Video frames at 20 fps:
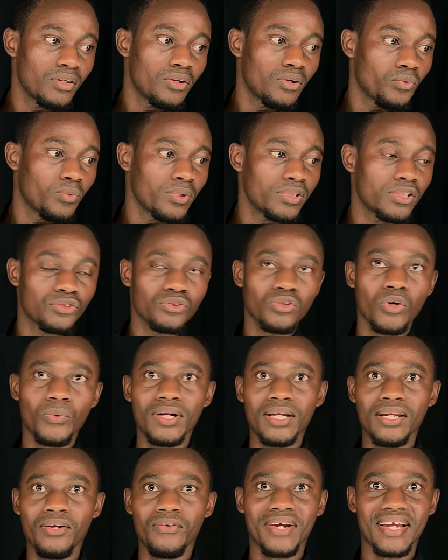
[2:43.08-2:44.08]
which is not
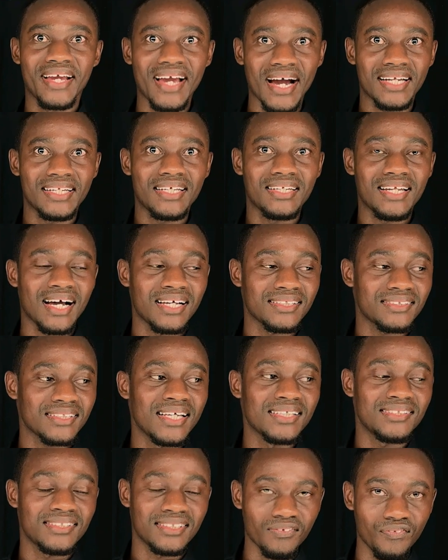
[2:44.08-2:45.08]
really regarded as
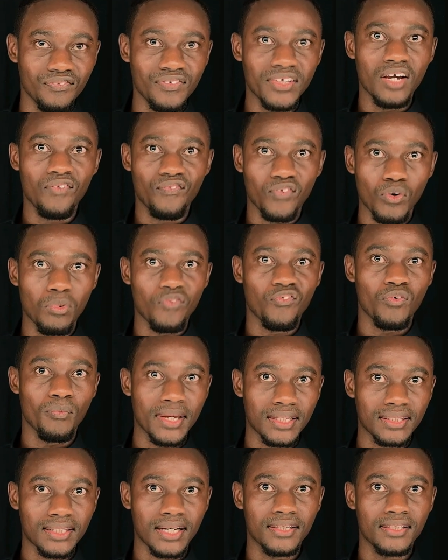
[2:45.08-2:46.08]
a severe form of a
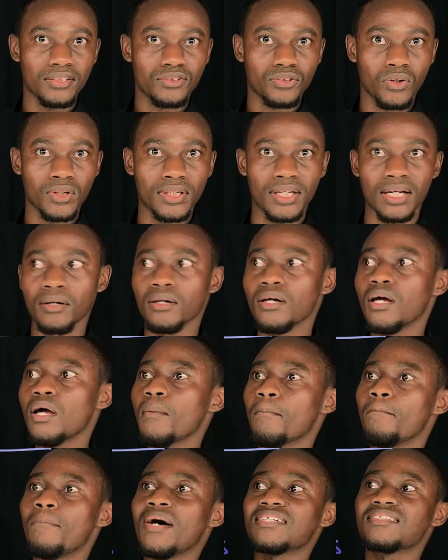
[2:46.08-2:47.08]
mental disorder,
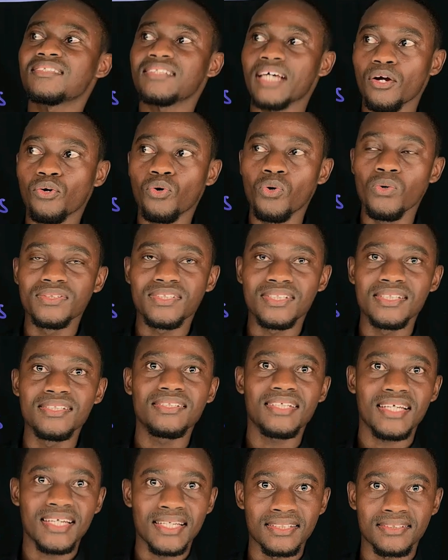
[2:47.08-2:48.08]
but
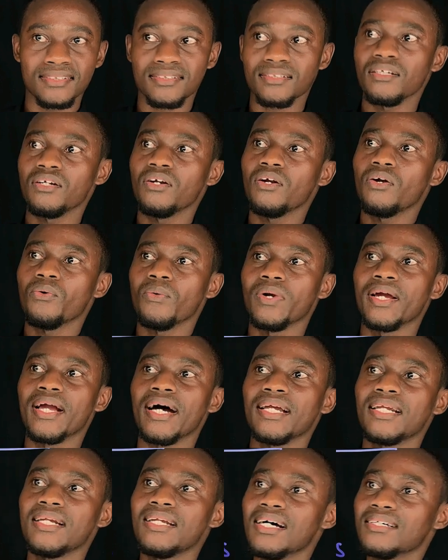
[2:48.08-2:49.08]
psychosis is
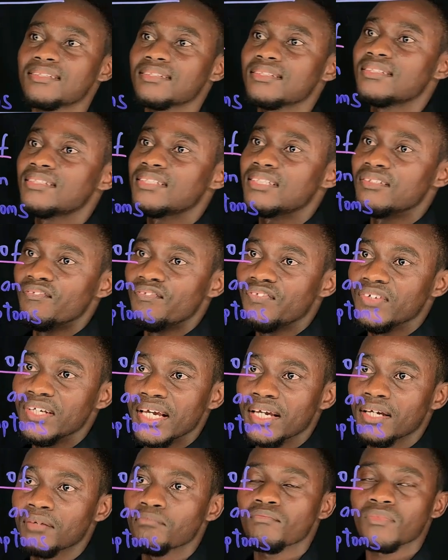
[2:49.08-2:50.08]
regarded as
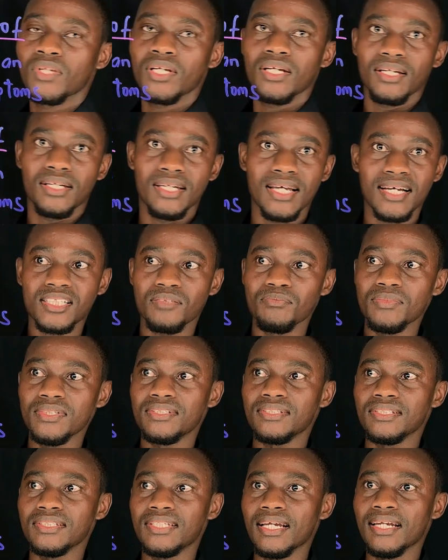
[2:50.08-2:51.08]
severe. That
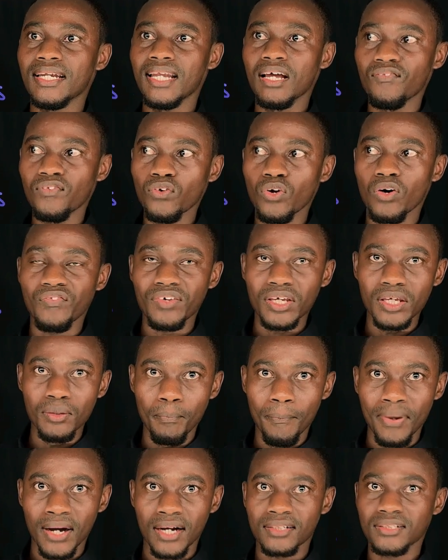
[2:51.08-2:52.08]
means the level of
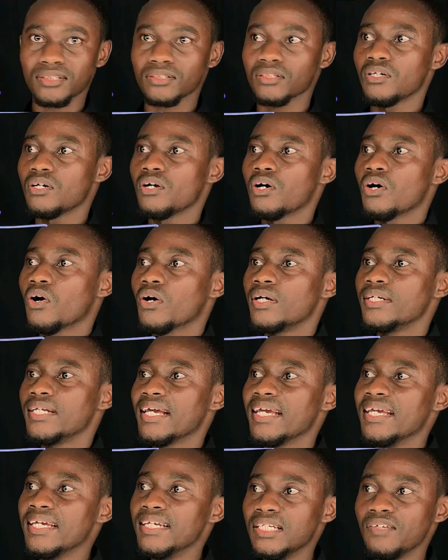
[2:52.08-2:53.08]
impact on
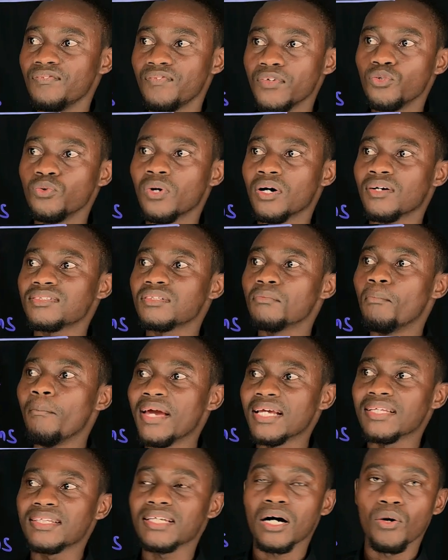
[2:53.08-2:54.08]
the individual's
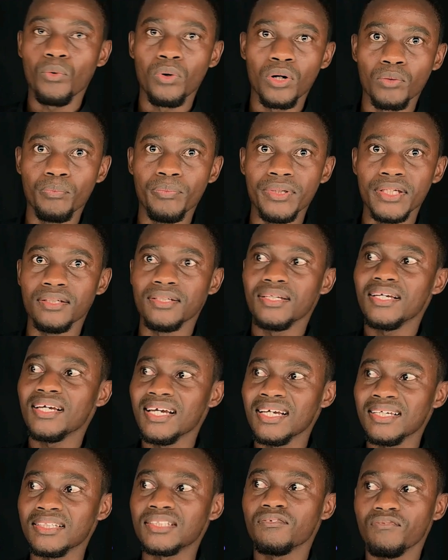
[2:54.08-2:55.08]
mental well-being
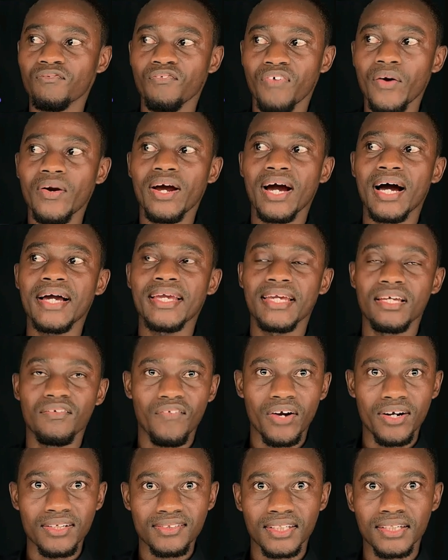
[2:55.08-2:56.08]
is very high and
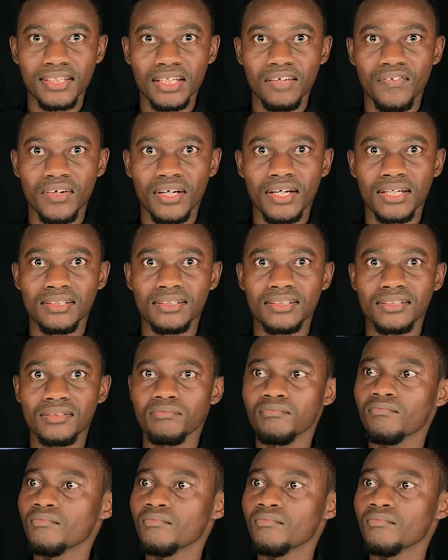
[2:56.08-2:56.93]
very significant.